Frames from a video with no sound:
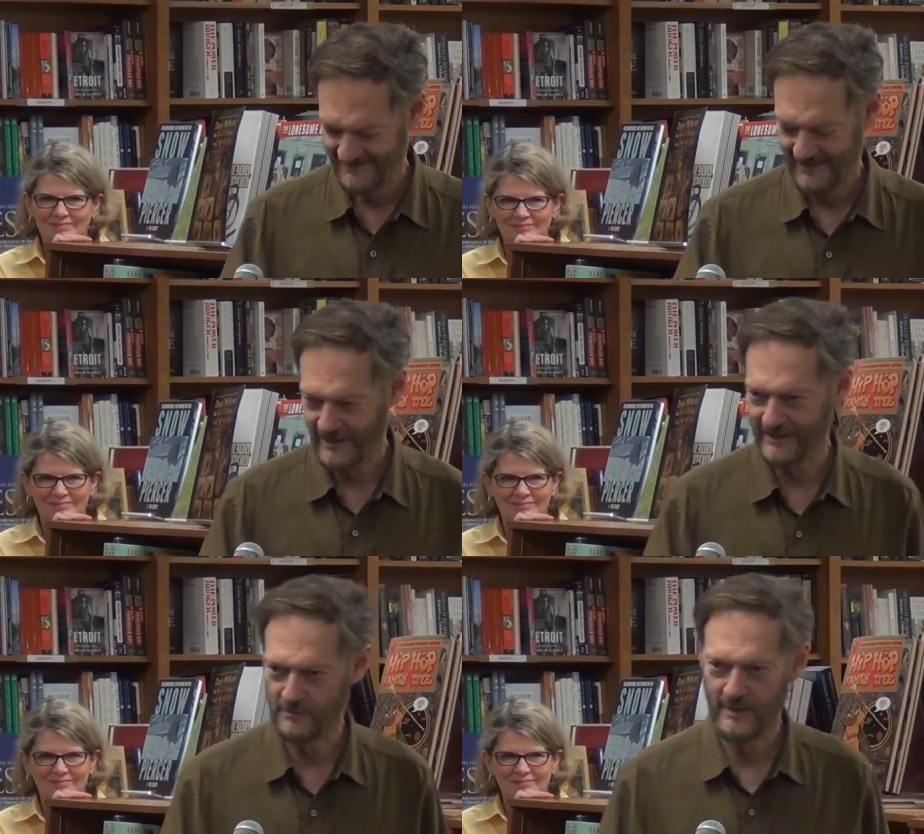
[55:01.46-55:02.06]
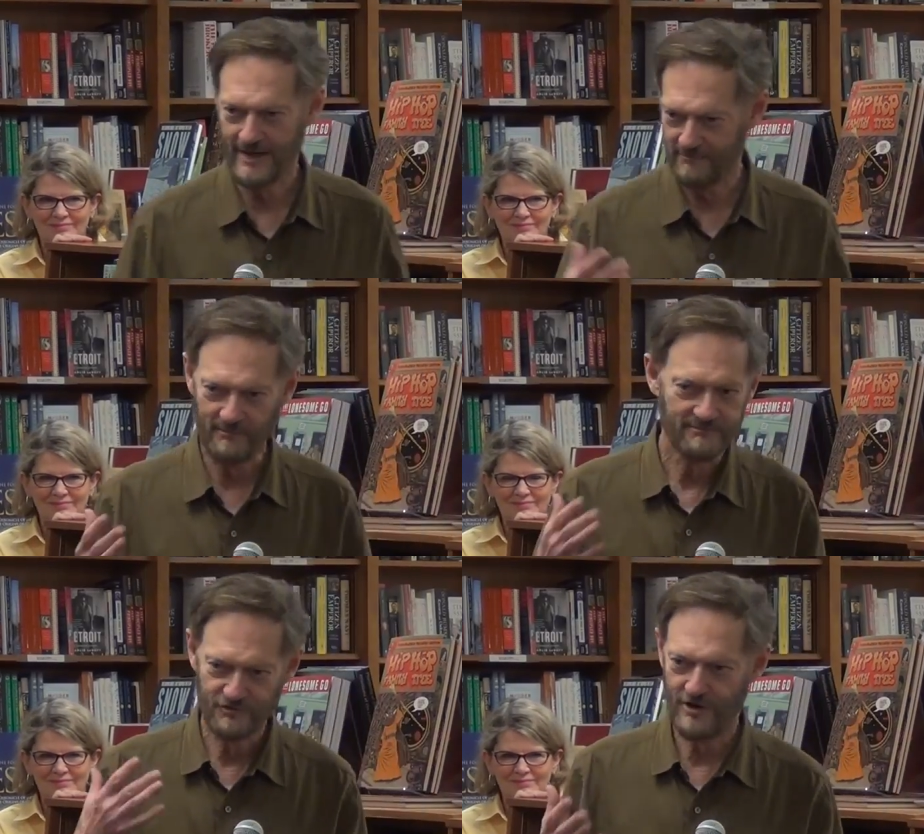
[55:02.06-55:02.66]
Speaker 1: I'd like to be. Um,
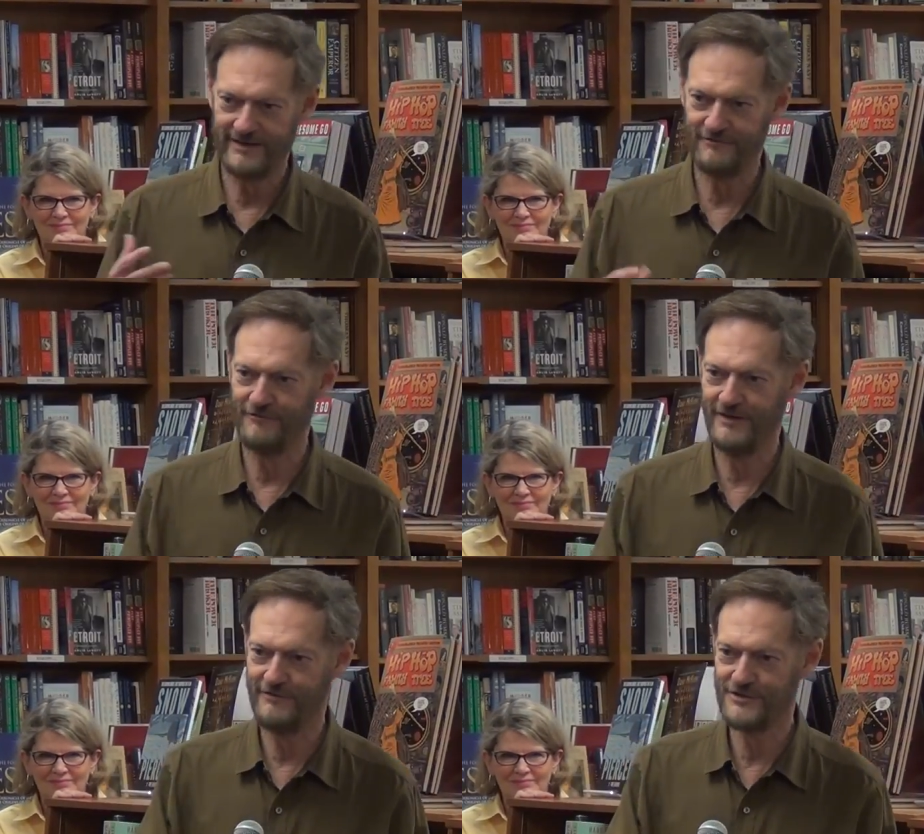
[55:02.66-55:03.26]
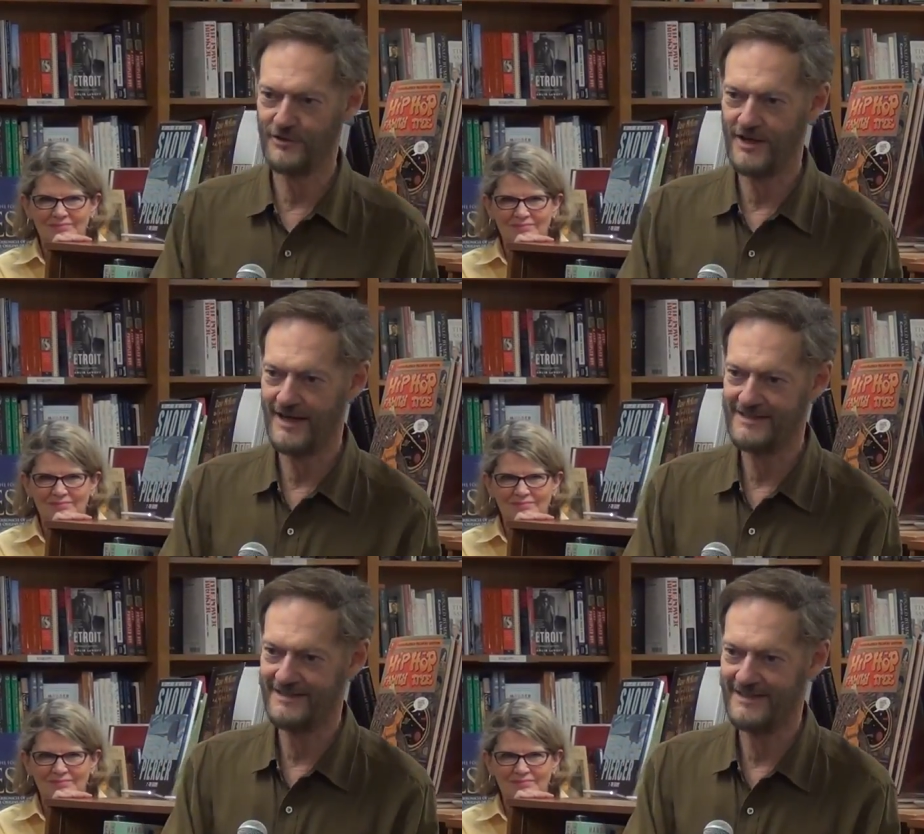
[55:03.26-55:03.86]
trying to
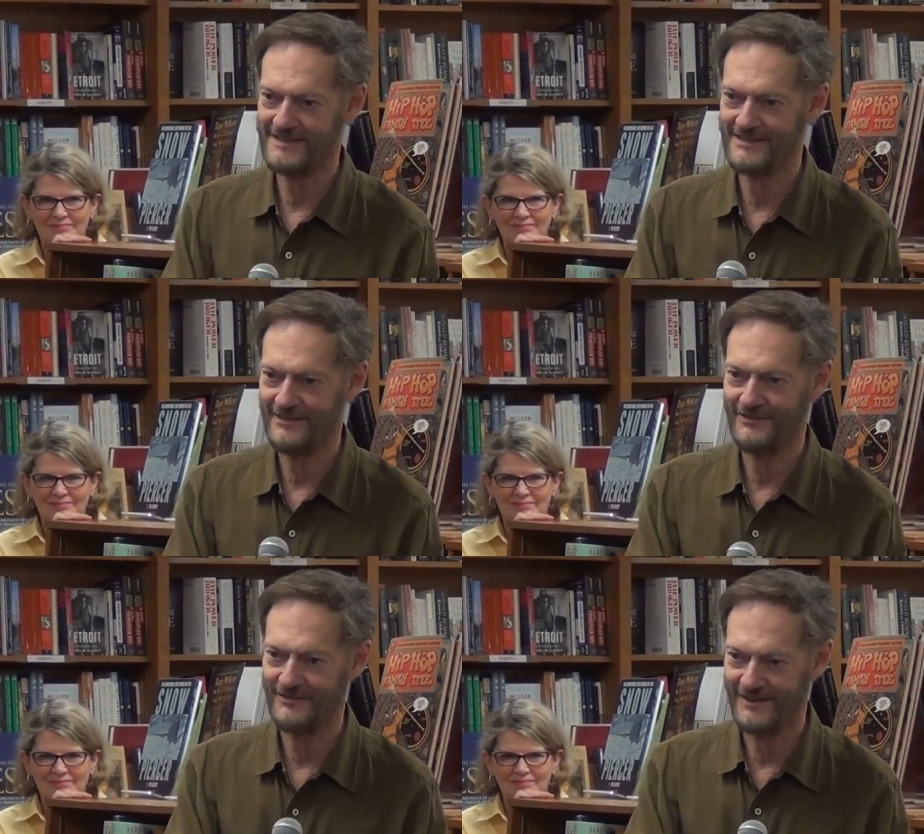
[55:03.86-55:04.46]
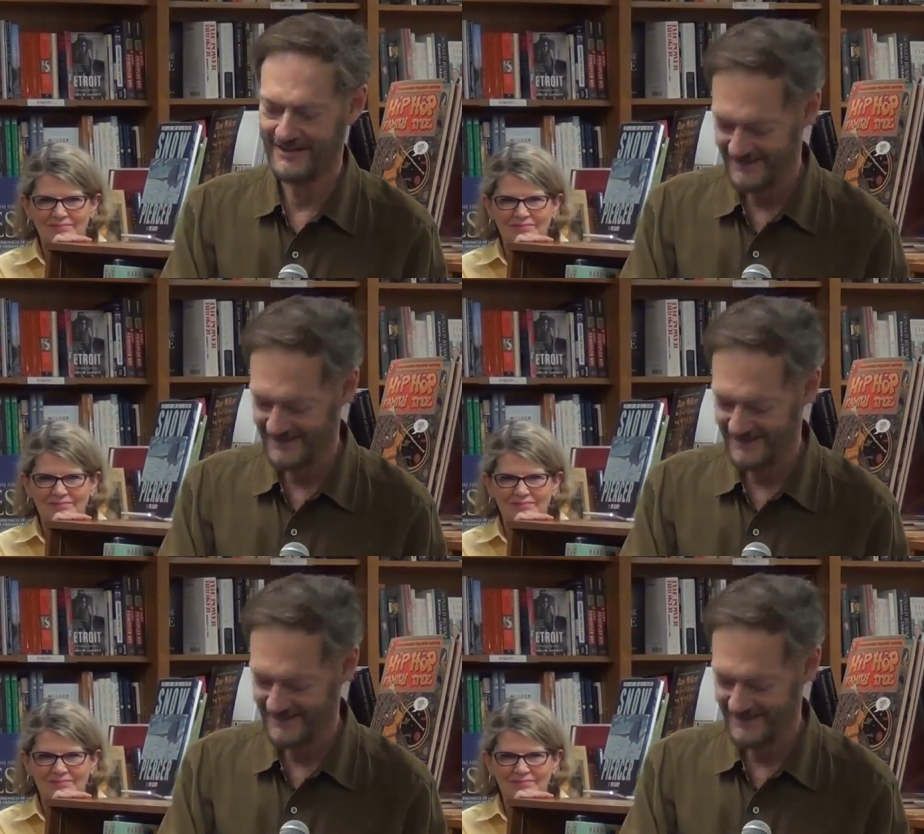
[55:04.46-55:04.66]
visualize this. So.